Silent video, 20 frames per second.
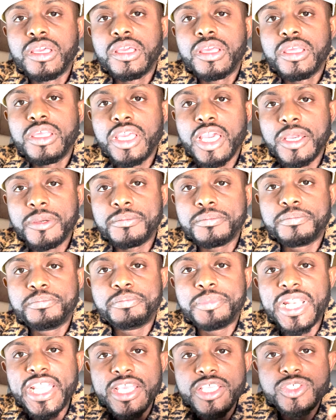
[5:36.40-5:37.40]
Yeah,
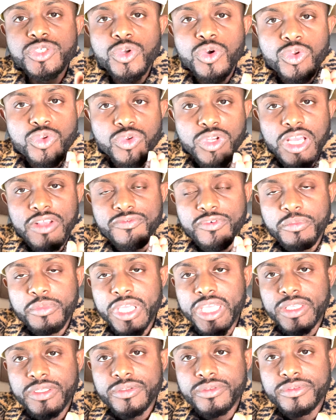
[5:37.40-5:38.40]
please go do that for
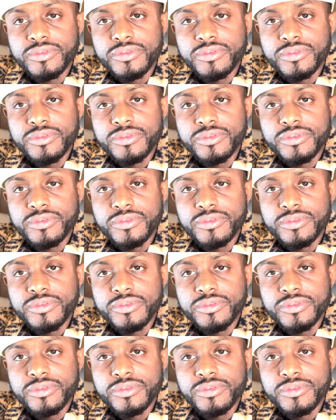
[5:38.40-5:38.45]
me.